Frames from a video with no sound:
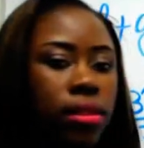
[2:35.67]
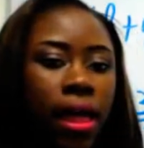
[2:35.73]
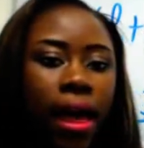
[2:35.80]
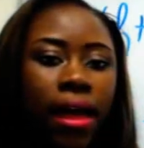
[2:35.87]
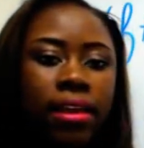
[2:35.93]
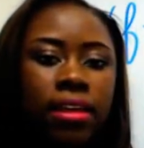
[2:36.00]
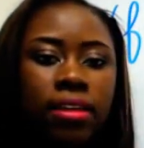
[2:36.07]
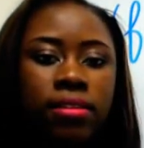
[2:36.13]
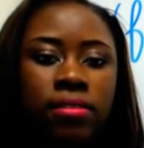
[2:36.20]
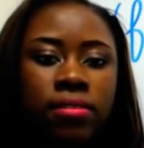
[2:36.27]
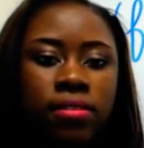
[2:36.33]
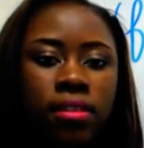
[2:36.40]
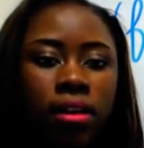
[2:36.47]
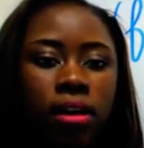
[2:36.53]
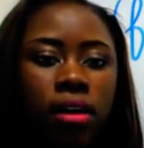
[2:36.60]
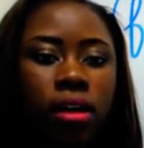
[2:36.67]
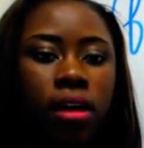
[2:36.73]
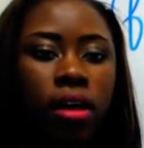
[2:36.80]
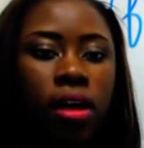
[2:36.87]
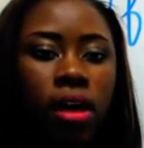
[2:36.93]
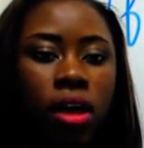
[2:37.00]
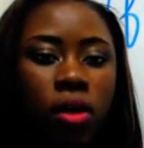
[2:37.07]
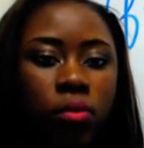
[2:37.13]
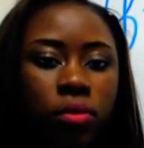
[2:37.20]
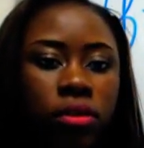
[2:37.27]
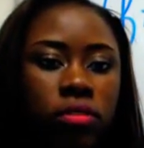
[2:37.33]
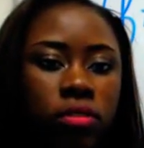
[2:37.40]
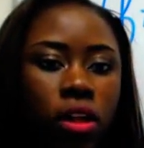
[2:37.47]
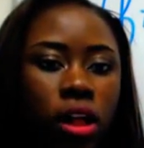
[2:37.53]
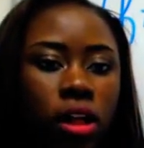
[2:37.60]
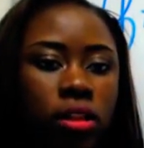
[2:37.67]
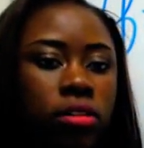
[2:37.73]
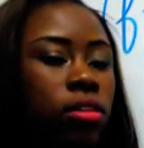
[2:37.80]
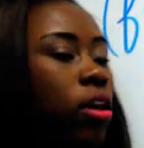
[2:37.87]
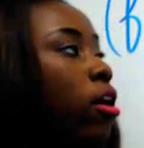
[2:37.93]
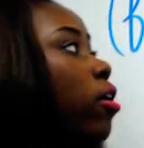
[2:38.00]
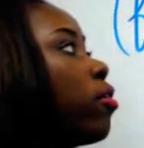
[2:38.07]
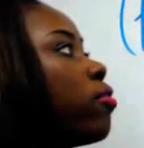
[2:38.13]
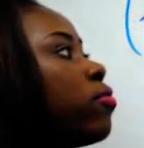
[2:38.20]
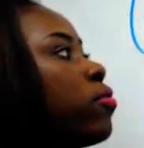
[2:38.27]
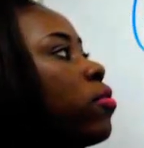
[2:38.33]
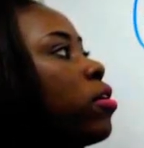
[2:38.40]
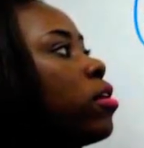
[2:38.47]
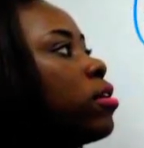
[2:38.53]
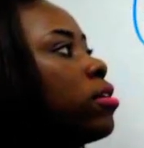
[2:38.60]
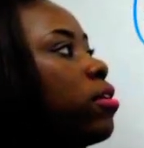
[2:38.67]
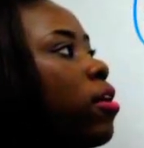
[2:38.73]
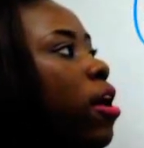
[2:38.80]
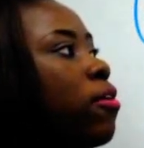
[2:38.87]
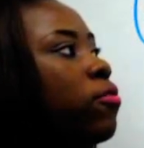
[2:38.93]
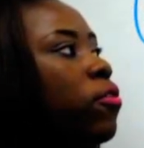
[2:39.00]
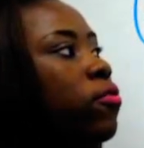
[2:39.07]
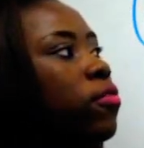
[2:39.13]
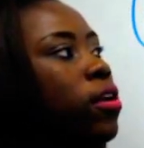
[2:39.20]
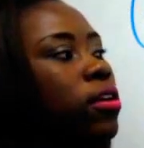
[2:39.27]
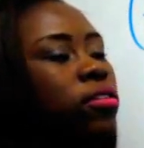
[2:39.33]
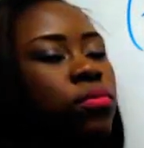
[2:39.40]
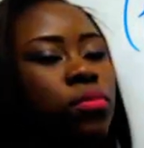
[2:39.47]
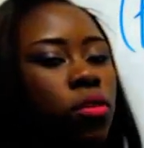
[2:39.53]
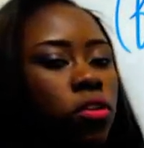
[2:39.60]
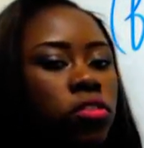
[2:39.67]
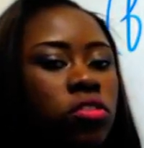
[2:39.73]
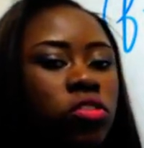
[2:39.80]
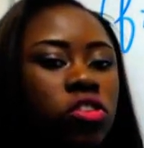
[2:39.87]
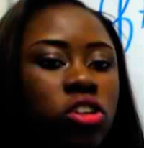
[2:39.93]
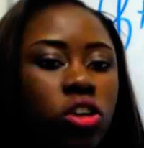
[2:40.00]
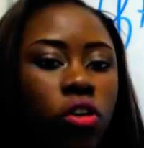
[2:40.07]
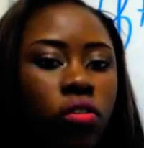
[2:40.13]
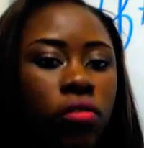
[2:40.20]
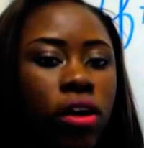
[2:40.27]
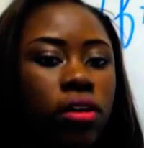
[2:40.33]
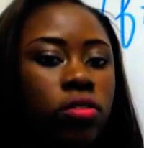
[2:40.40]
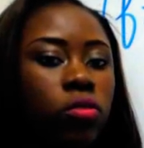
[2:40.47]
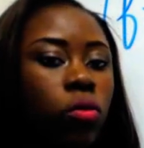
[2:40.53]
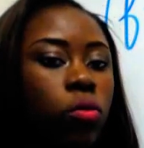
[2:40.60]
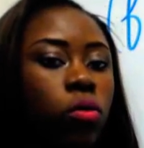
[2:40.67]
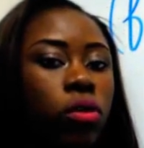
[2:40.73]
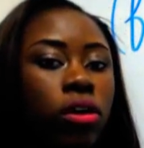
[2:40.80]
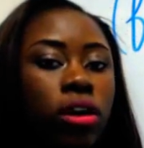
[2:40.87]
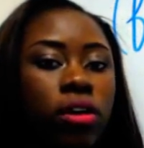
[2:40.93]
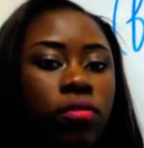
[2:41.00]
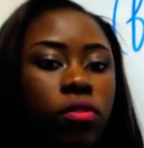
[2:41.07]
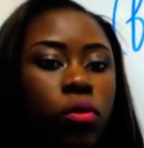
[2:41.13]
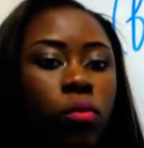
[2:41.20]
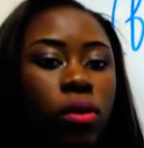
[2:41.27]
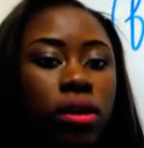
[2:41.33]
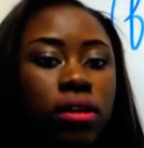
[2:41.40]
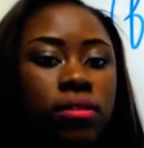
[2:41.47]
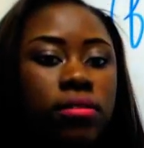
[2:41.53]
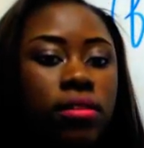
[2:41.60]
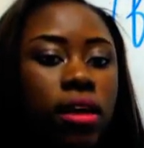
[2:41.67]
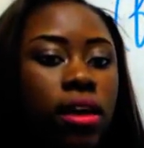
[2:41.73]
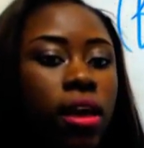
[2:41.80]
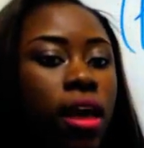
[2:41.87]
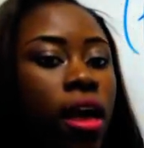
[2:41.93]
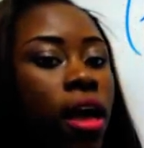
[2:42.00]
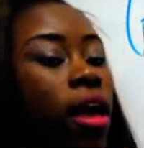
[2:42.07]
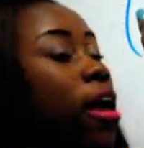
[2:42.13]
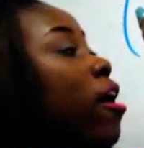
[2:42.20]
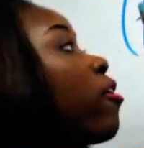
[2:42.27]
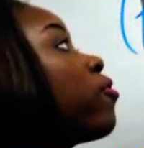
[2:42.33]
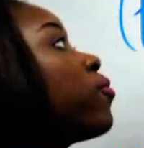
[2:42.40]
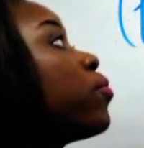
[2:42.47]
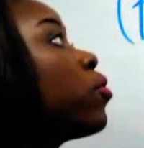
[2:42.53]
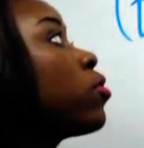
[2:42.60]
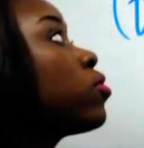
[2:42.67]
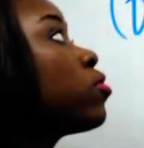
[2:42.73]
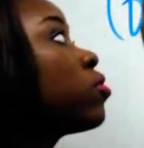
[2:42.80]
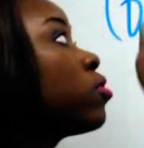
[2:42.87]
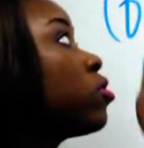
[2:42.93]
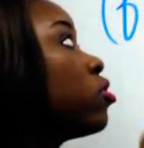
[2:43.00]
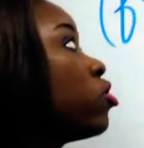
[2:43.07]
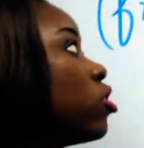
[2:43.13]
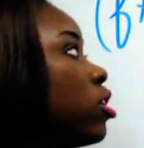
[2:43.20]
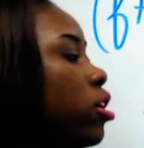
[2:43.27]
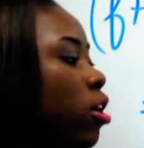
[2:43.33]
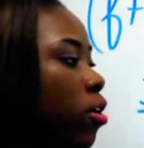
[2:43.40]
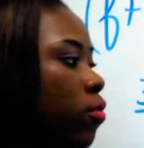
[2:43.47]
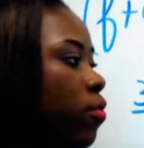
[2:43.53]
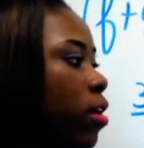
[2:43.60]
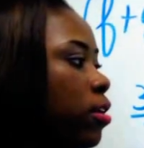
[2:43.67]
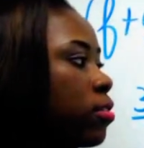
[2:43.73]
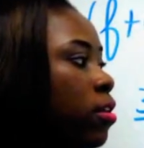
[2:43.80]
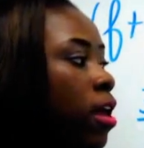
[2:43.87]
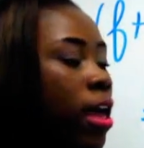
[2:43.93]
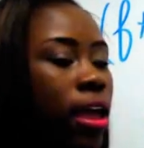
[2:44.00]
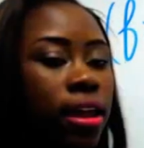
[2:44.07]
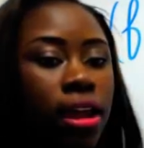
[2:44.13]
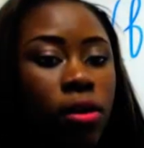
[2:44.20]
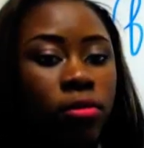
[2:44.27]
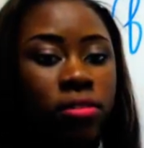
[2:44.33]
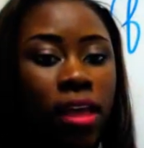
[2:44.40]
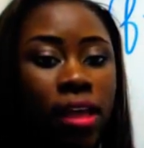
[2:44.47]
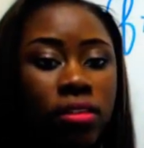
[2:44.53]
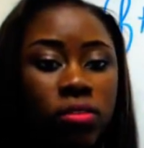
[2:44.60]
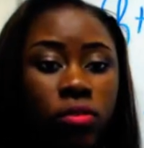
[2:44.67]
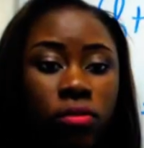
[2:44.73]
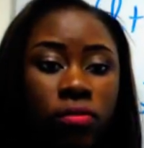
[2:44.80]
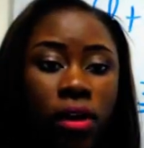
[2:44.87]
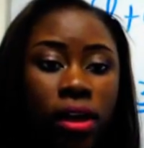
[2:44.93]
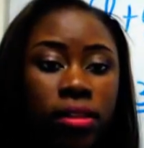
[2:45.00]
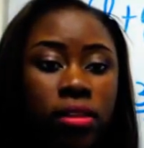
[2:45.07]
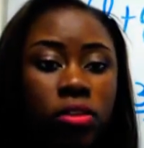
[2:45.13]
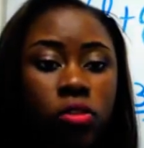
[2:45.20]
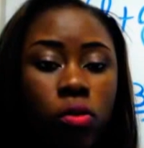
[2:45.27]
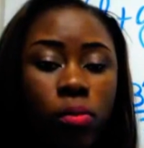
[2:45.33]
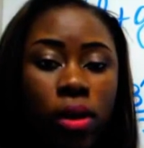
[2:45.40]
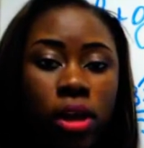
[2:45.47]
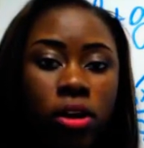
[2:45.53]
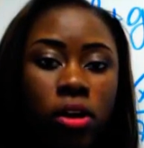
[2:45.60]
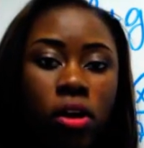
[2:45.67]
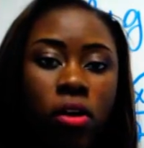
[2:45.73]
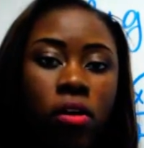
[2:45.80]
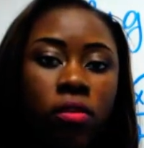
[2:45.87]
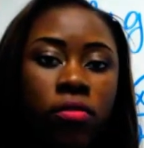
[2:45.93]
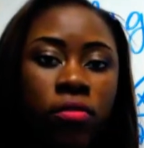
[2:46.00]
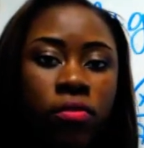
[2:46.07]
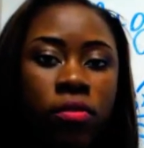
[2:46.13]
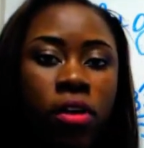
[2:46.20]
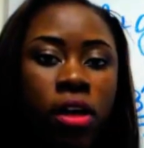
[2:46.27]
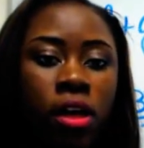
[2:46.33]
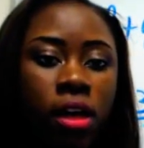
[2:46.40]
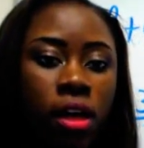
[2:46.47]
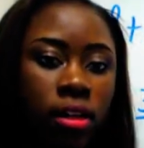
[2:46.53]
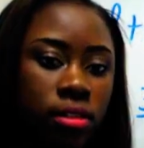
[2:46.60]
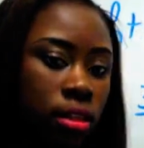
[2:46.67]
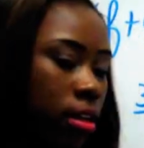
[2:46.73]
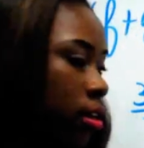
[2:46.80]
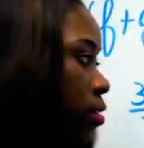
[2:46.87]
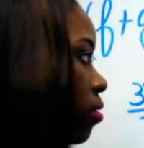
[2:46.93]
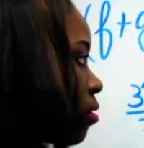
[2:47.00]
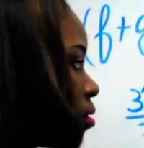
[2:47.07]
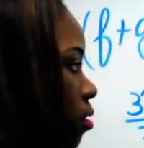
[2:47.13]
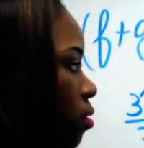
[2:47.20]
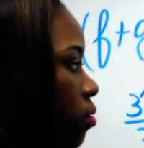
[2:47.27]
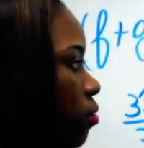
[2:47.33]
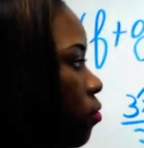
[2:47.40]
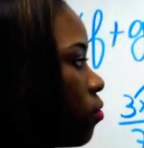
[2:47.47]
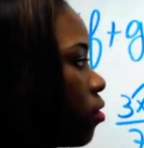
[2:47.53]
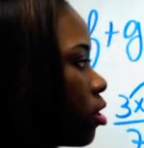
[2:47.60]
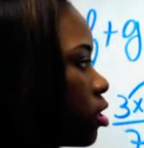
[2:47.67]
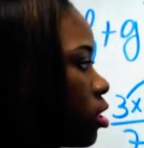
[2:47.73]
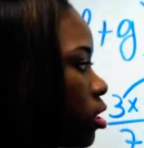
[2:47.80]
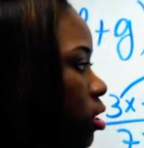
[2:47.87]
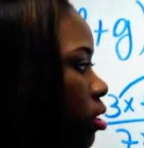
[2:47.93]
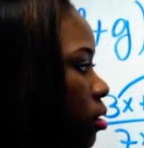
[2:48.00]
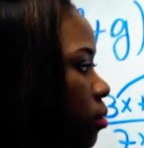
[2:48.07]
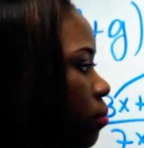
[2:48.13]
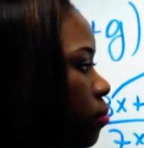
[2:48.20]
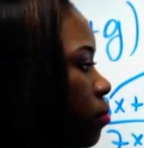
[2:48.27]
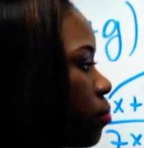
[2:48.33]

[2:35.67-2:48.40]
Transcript: that is the result of f of x plus g of x, or if you want to say f plus g of x. And I was asked to find the domain of this function.